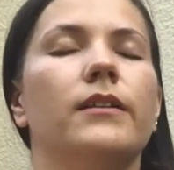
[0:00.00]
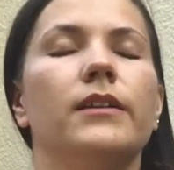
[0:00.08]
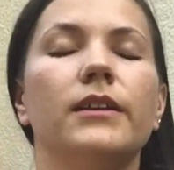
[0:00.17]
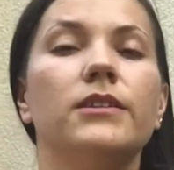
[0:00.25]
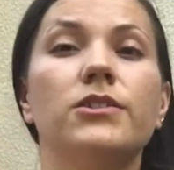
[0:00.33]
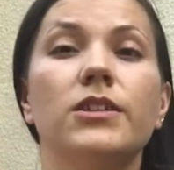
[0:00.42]

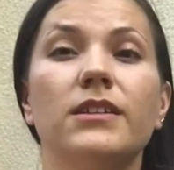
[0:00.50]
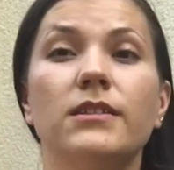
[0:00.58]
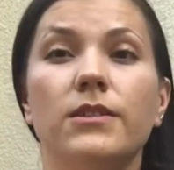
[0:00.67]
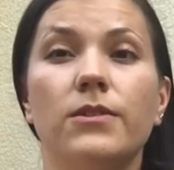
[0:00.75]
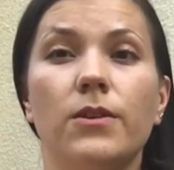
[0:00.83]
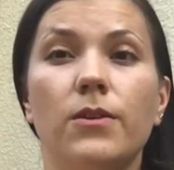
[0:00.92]
it's
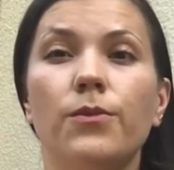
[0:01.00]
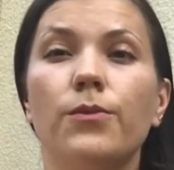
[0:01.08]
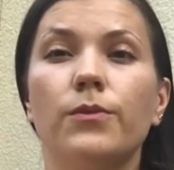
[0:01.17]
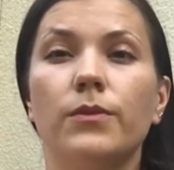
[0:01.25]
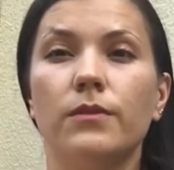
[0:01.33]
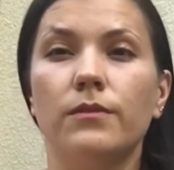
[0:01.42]
just,
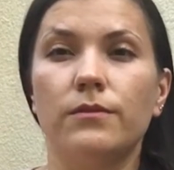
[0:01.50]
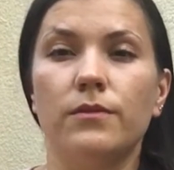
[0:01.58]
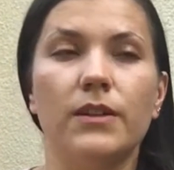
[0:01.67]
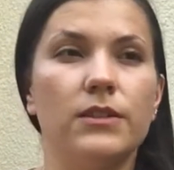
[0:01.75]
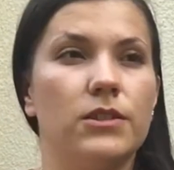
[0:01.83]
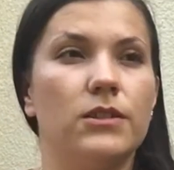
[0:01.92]

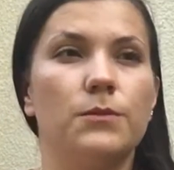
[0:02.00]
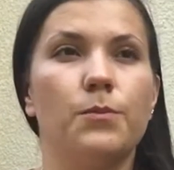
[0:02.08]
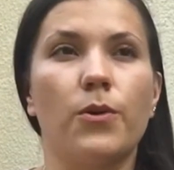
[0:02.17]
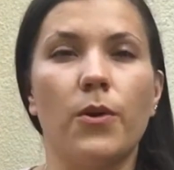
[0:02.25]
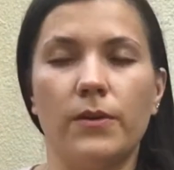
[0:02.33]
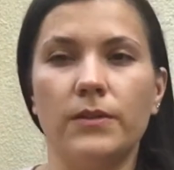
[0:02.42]
there are just
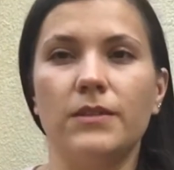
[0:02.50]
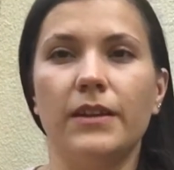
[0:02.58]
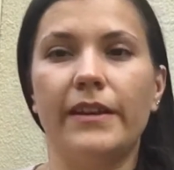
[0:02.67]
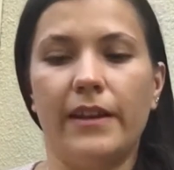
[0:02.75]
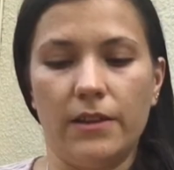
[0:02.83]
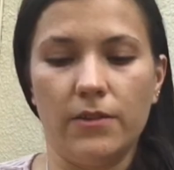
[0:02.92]
prongs
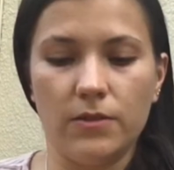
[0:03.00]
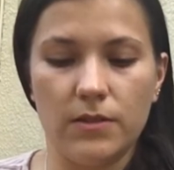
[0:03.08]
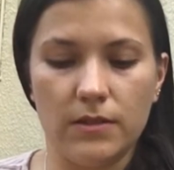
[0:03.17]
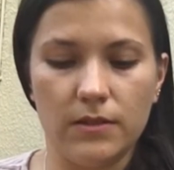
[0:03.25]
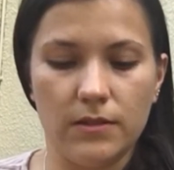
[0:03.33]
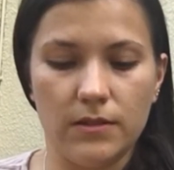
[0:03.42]
and I don't
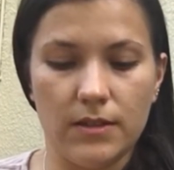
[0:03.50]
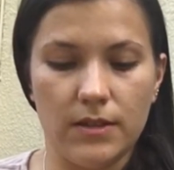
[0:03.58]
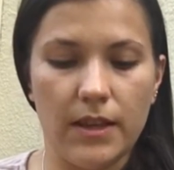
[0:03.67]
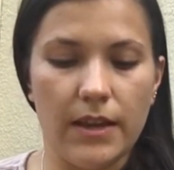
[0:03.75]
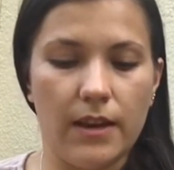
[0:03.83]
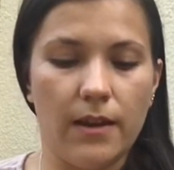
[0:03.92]

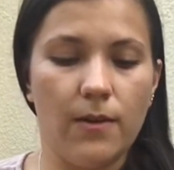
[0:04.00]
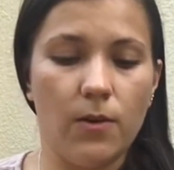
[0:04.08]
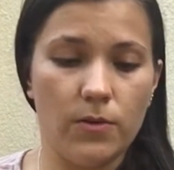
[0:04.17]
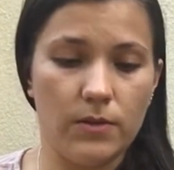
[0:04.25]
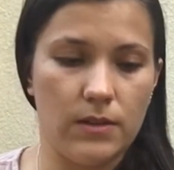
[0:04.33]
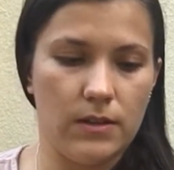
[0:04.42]
see any
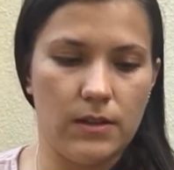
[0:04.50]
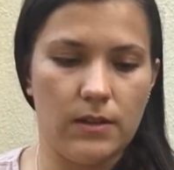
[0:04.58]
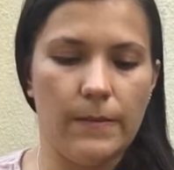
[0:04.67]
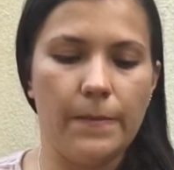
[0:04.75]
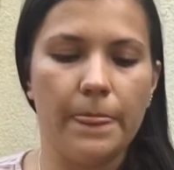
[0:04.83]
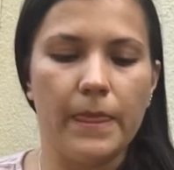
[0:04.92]
cons in it.
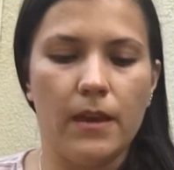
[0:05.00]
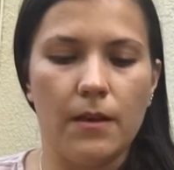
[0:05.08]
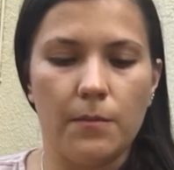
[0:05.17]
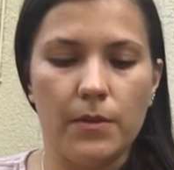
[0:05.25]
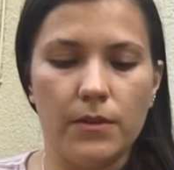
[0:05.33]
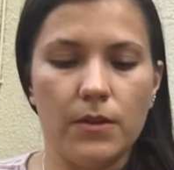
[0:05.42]

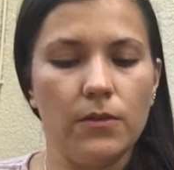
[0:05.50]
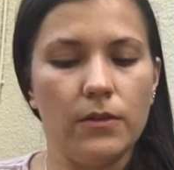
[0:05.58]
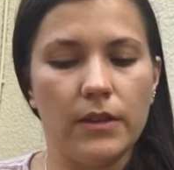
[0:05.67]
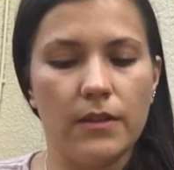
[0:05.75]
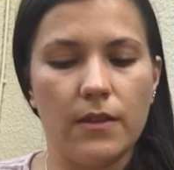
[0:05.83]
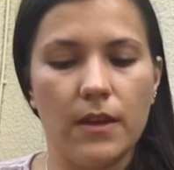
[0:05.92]
But the
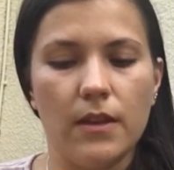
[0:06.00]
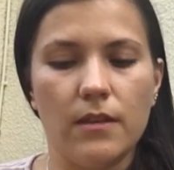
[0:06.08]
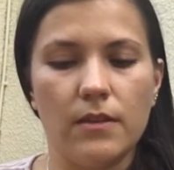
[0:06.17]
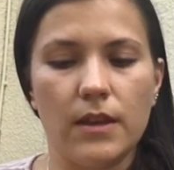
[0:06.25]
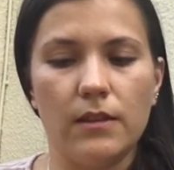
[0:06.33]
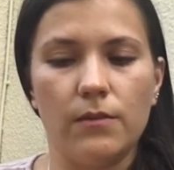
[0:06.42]
only
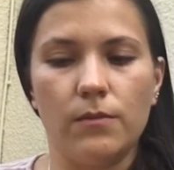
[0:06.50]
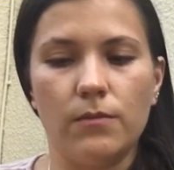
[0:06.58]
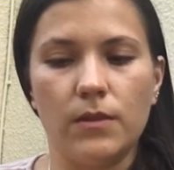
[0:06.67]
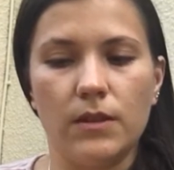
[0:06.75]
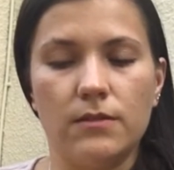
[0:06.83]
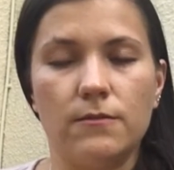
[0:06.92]
thing that
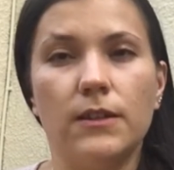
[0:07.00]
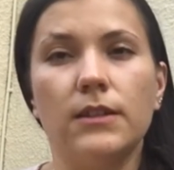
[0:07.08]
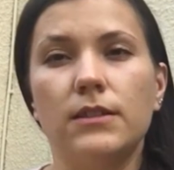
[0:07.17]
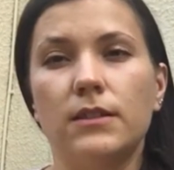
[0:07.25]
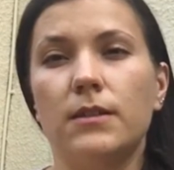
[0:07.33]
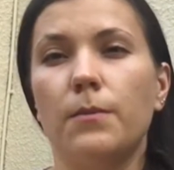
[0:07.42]
is really
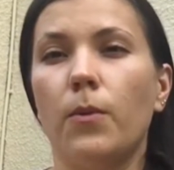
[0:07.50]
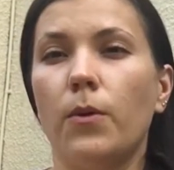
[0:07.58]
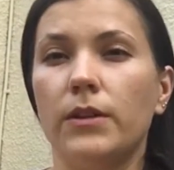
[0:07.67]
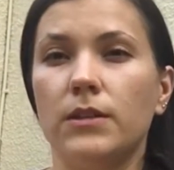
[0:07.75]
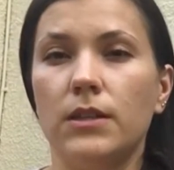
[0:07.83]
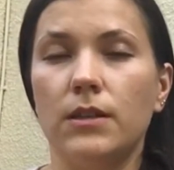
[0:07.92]

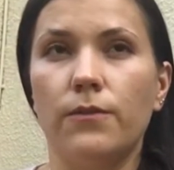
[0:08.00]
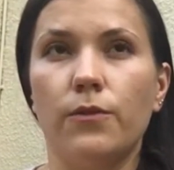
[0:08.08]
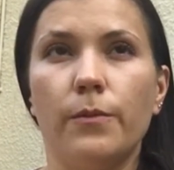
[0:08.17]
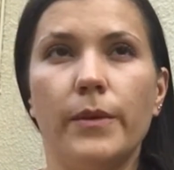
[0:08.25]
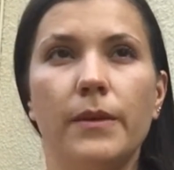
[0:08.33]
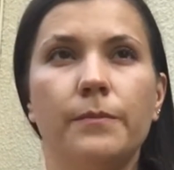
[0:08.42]
disappointing
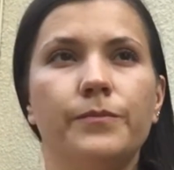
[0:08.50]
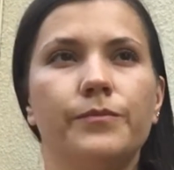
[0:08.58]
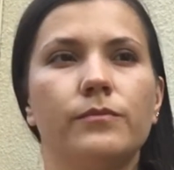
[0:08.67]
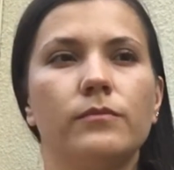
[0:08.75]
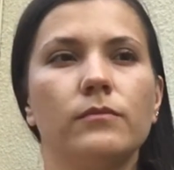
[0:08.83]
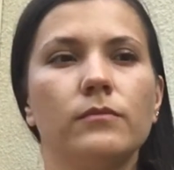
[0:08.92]
for me
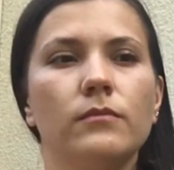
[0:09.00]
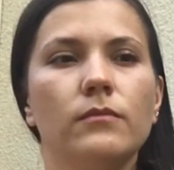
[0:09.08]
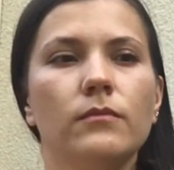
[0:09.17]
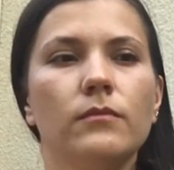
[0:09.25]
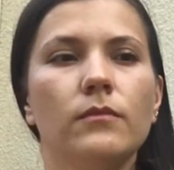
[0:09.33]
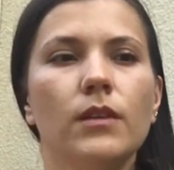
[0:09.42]

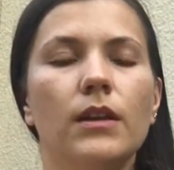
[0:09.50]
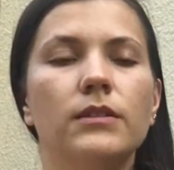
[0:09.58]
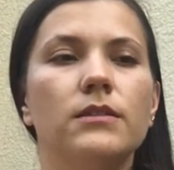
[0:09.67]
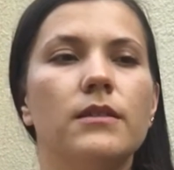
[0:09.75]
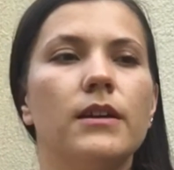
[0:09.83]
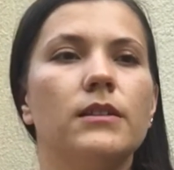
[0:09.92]

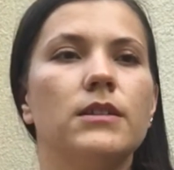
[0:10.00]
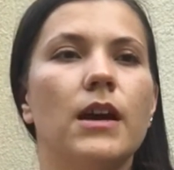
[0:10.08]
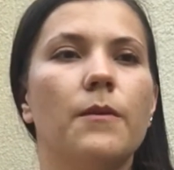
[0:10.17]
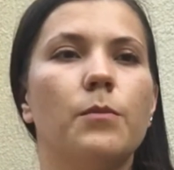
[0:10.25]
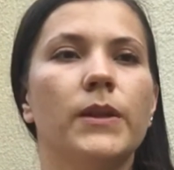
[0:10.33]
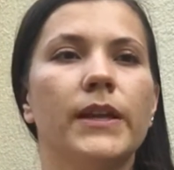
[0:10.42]
is that
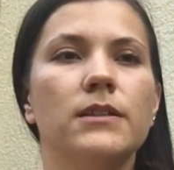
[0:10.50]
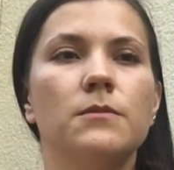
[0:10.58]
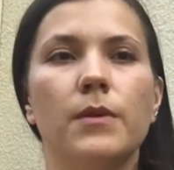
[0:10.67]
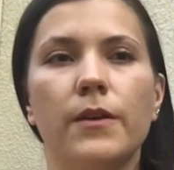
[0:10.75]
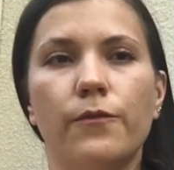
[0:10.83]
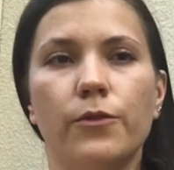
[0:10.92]
I placed
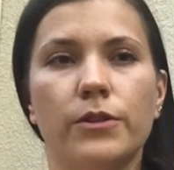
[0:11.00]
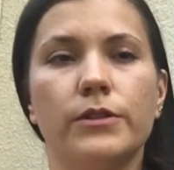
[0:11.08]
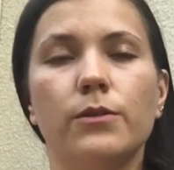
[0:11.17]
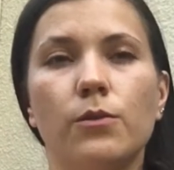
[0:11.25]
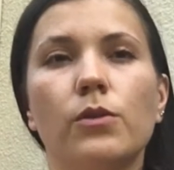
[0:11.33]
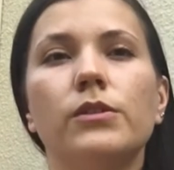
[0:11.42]
my
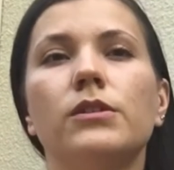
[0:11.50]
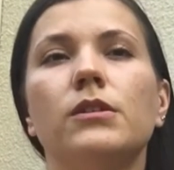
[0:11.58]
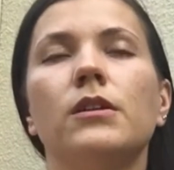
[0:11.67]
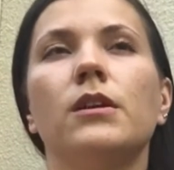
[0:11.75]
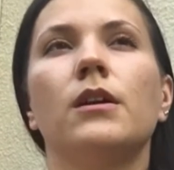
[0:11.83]
first order